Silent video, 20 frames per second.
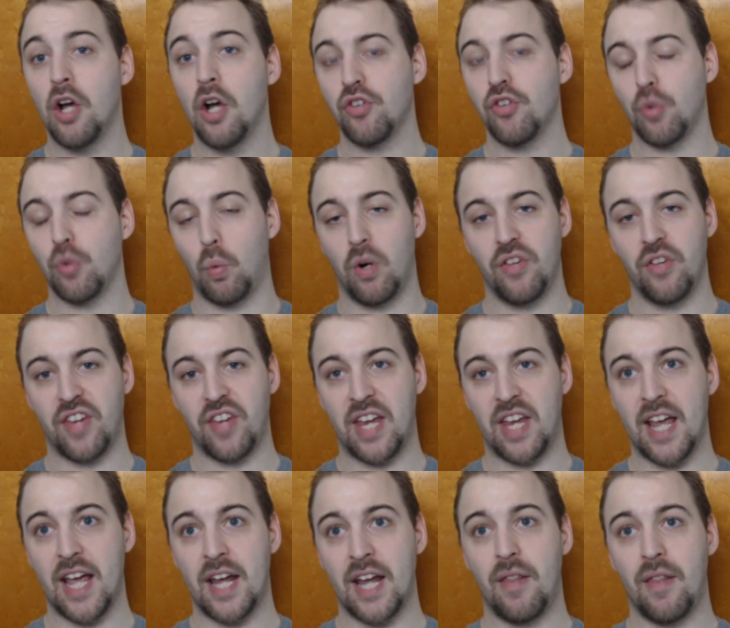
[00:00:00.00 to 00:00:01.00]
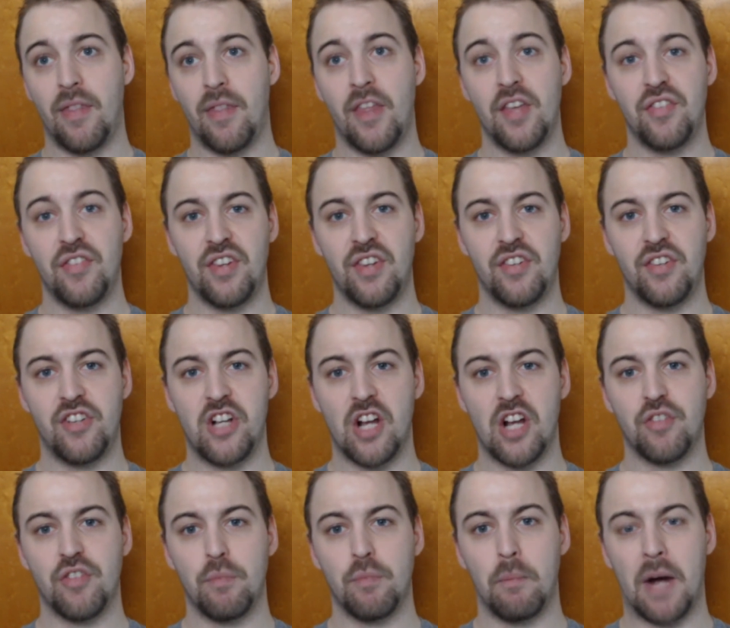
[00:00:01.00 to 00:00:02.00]
So once again, this is
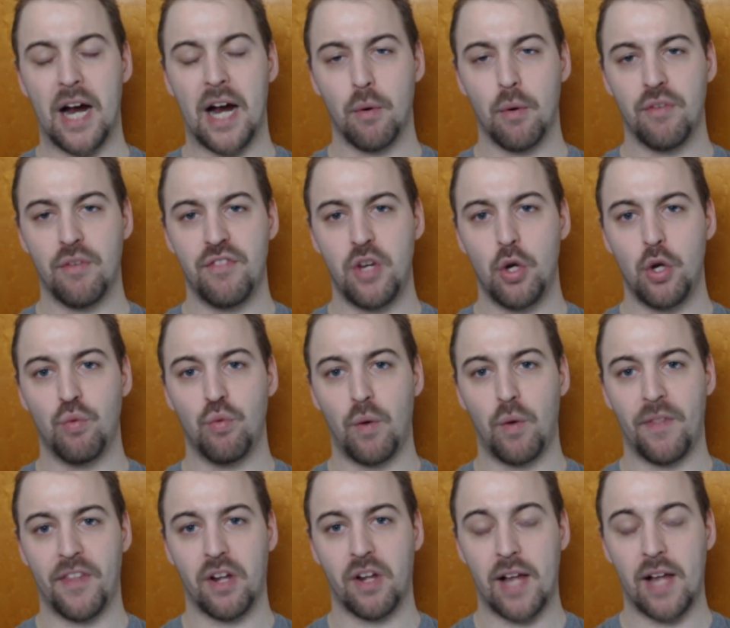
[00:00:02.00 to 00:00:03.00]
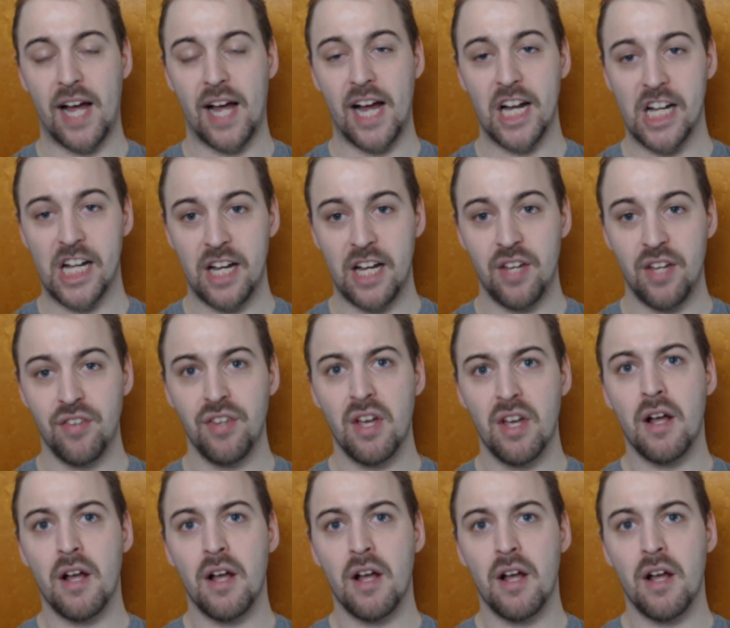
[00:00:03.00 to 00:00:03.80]
just my review of what the Clash is.